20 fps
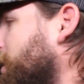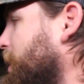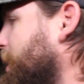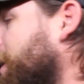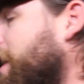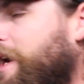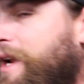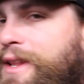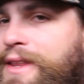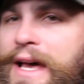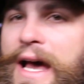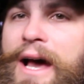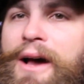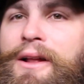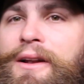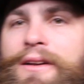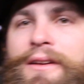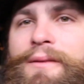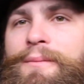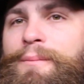None of
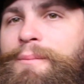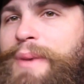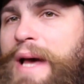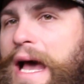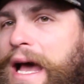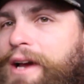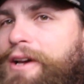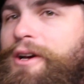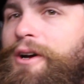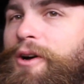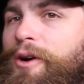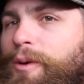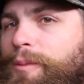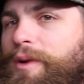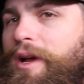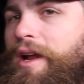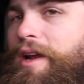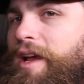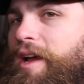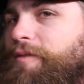that. Back
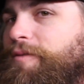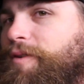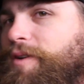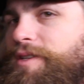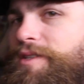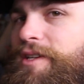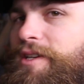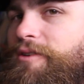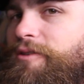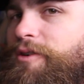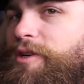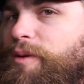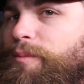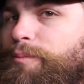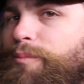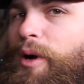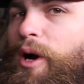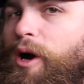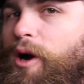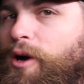home, got every single
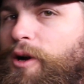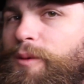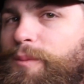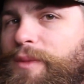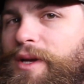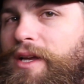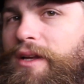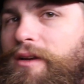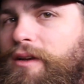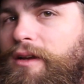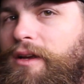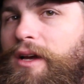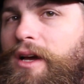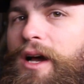compartment